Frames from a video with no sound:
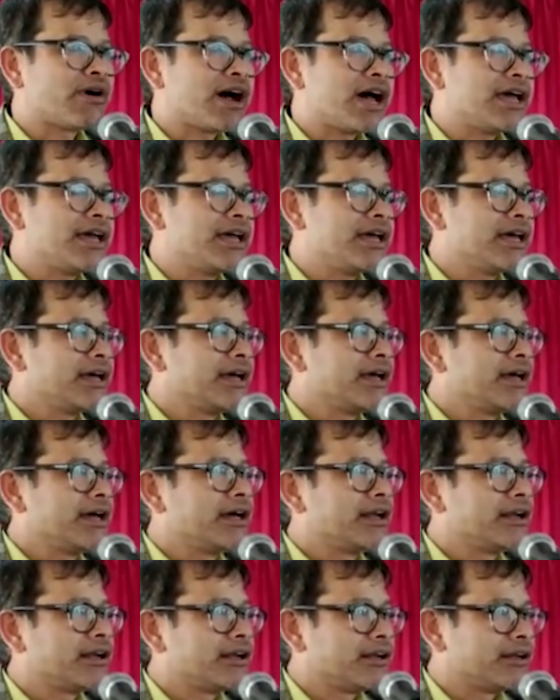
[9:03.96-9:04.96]
why
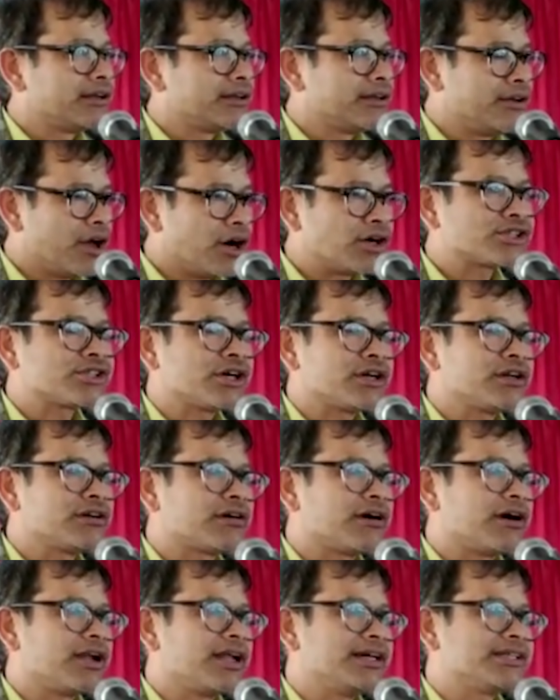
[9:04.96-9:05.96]

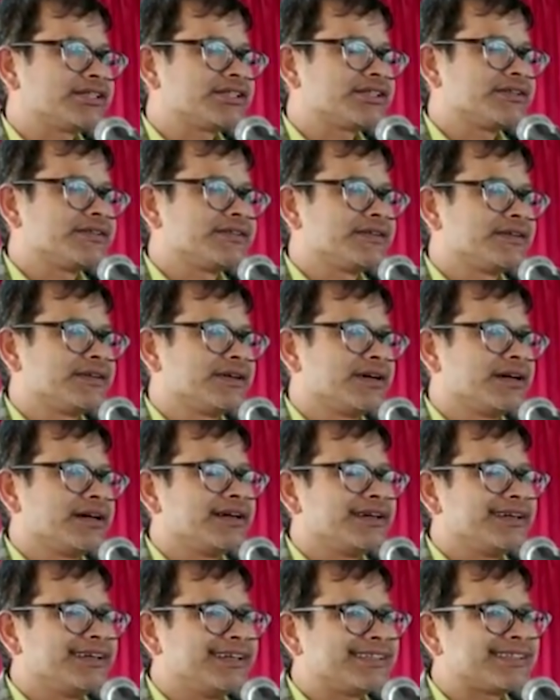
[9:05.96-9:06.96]
Nongstoiñ College
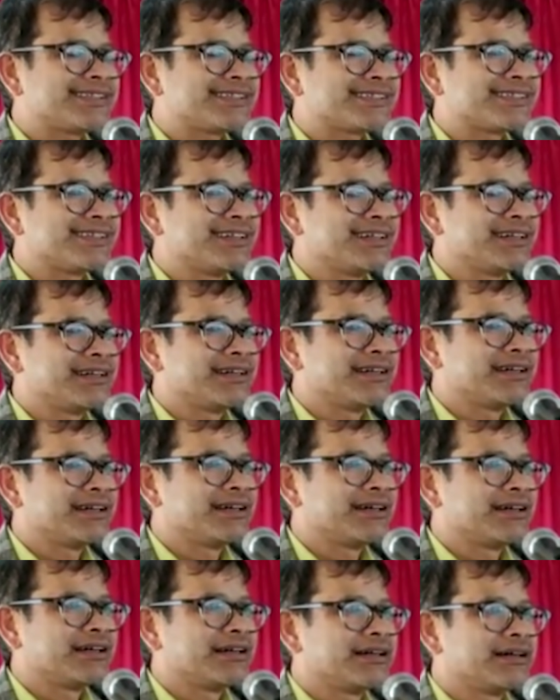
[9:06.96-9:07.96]
is
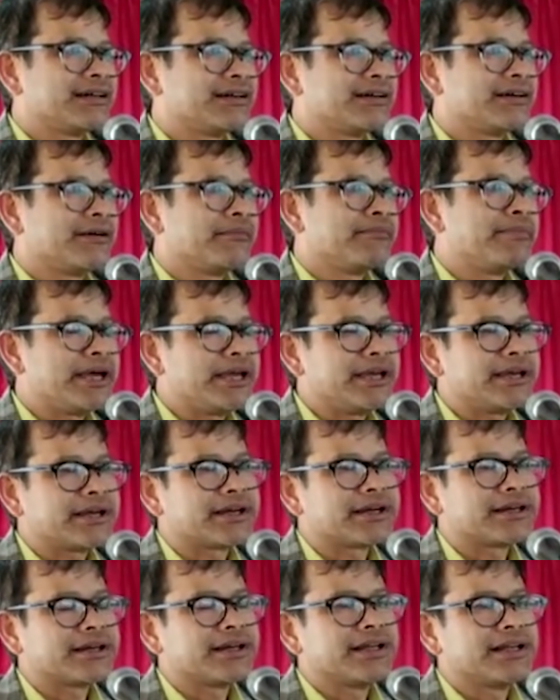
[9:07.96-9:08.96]

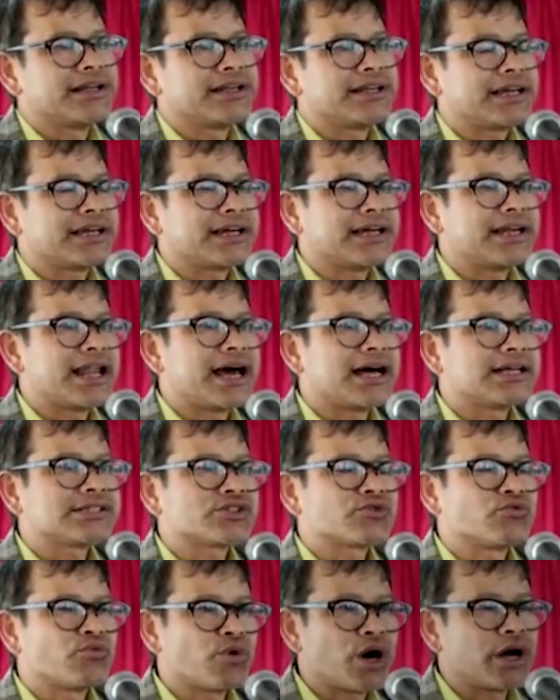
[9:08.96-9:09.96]
being taken
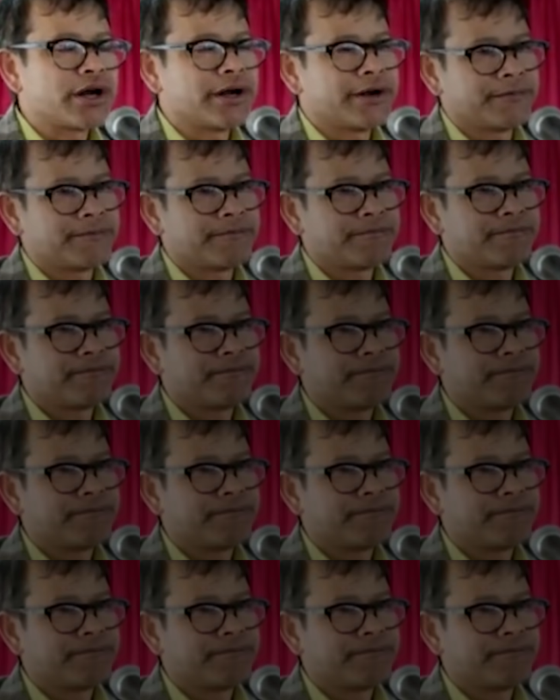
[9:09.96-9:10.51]
as one.